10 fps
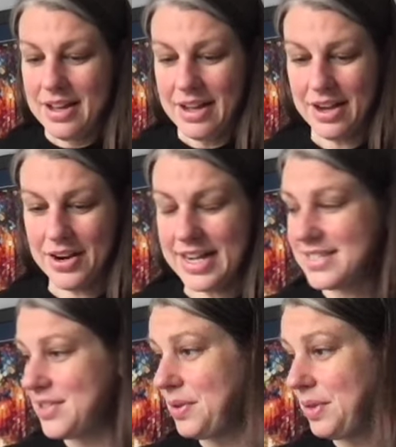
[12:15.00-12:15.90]
All right,
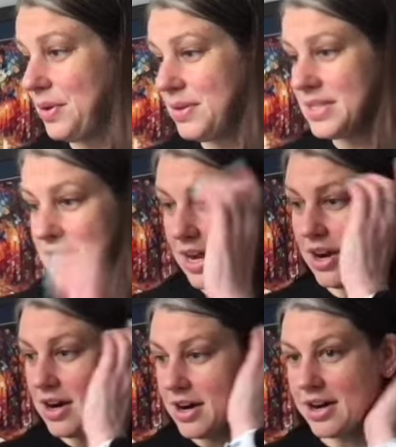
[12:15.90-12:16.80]
so those
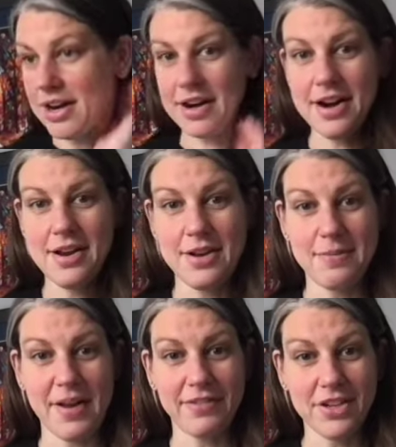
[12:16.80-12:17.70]
are
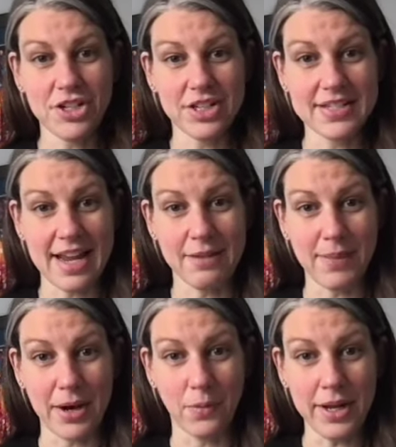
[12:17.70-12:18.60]
my finishes and
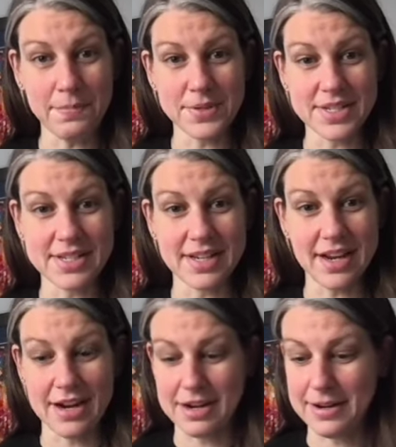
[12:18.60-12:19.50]
my whips.
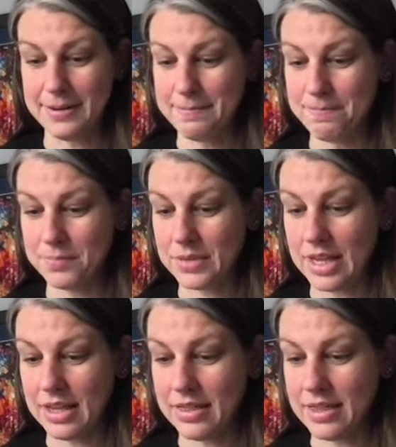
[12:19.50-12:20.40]
And
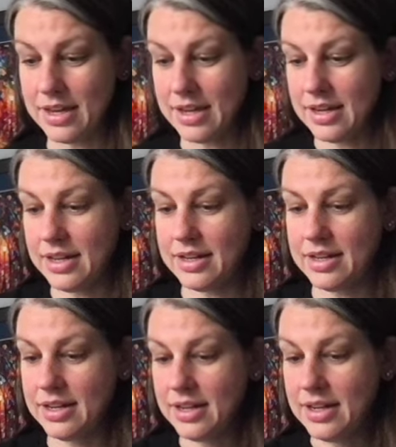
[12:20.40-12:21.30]

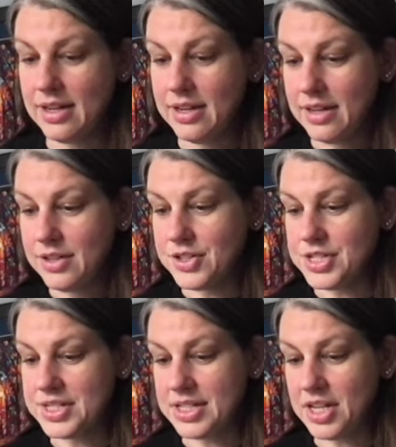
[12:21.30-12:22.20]
then
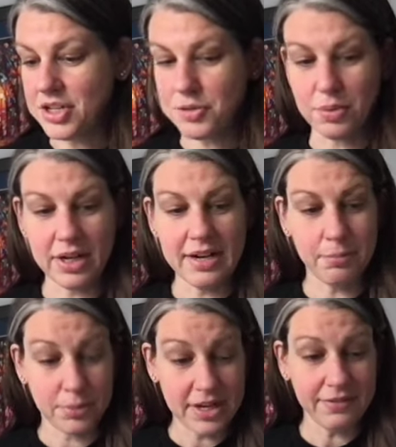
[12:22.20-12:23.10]
just to touch
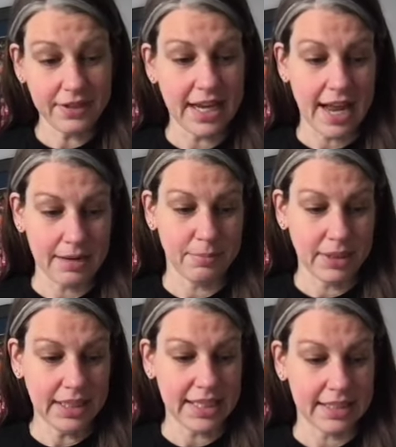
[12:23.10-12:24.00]
briefly on
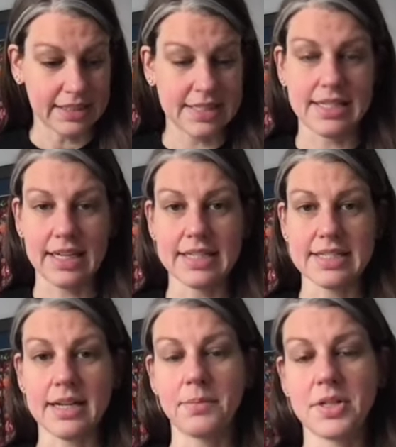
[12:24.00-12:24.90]
plans, like I
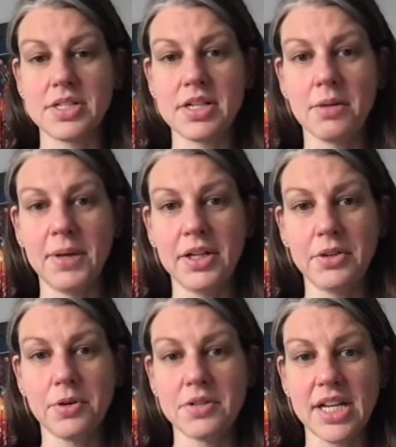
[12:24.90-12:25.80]
said, I'm going to start my
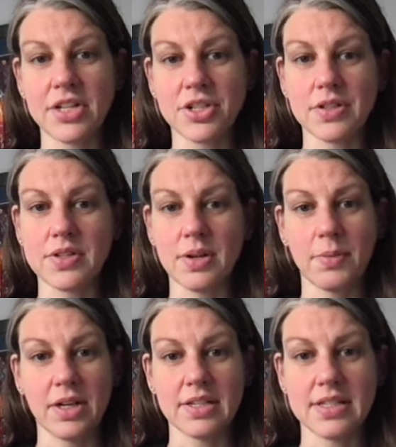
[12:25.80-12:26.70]
new rotation, so I'm
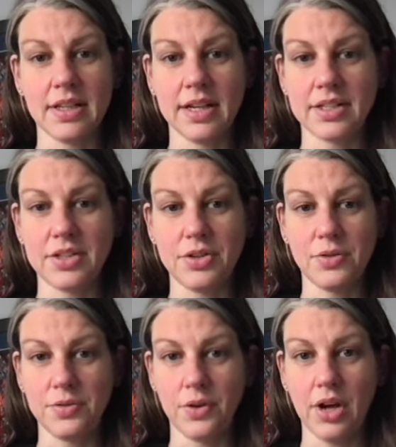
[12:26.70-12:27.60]
going to select a new
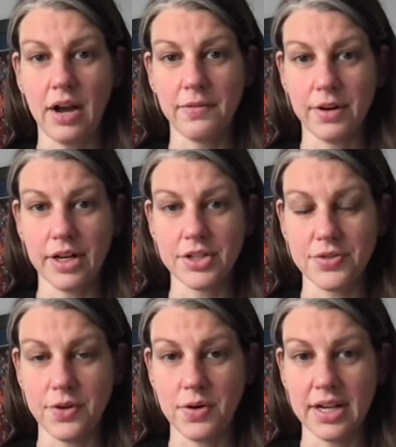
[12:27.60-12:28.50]
full coverage
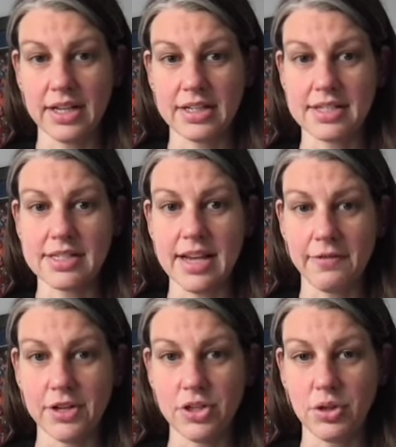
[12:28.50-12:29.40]
focus
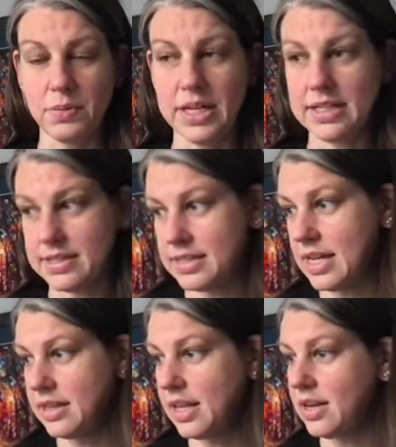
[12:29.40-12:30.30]
every 2 weeks
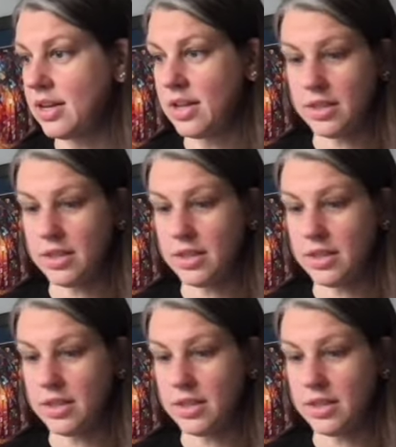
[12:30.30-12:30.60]
and then